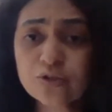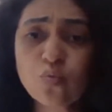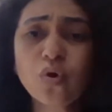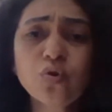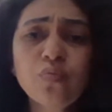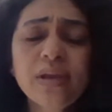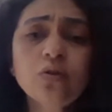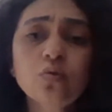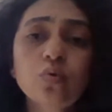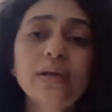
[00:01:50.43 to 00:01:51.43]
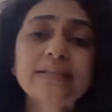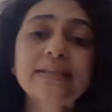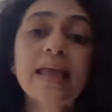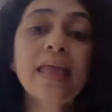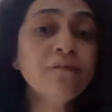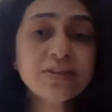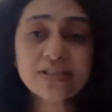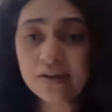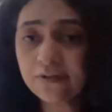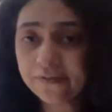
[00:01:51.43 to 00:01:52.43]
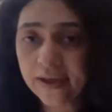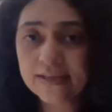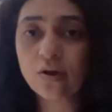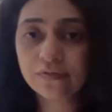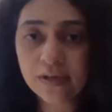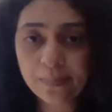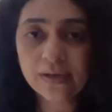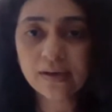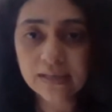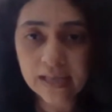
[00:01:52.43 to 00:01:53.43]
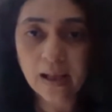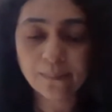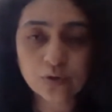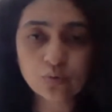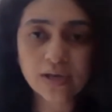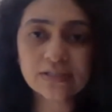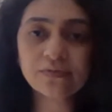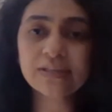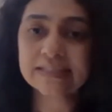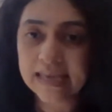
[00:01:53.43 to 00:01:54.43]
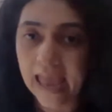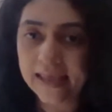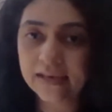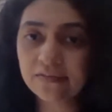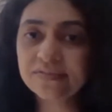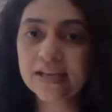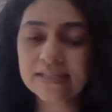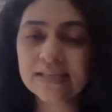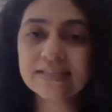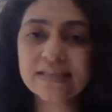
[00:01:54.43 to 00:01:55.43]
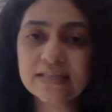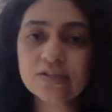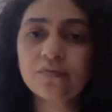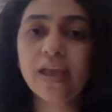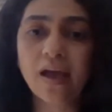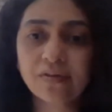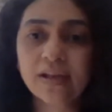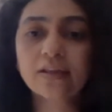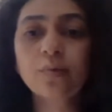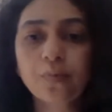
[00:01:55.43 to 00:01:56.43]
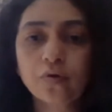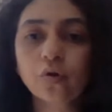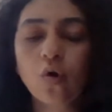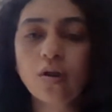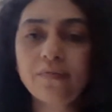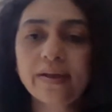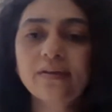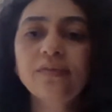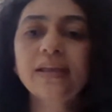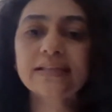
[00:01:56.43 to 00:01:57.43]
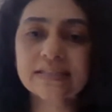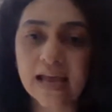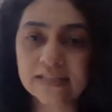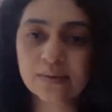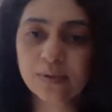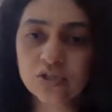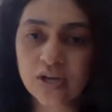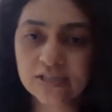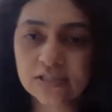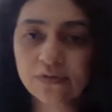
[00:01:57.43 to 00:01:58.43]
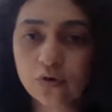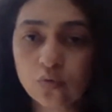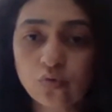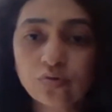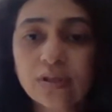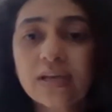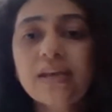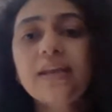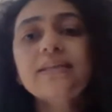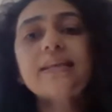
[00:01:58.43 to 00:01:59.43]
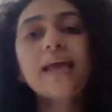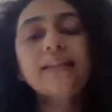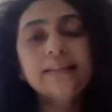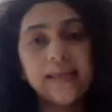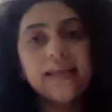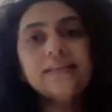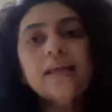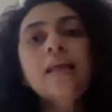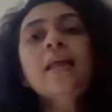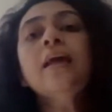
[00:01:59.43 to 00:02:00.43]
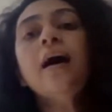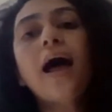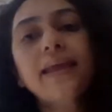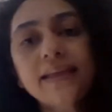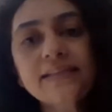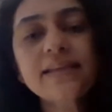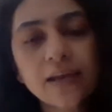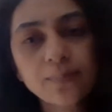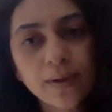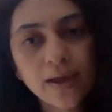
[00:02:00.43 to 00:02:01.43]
So what do we do is, whichever phase of the period they come to us, we scan. If there is a cyst, we have another protocol wherein we can start some injections for 2 to 3 days, and then I can start